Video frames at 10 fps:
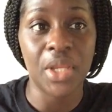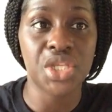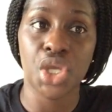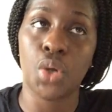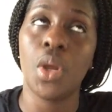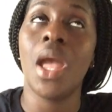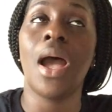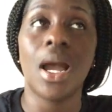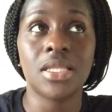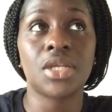So
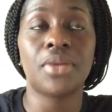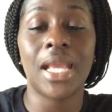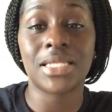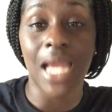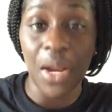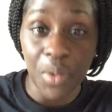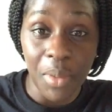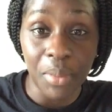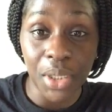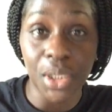until next time,
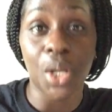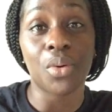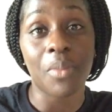remember to glow,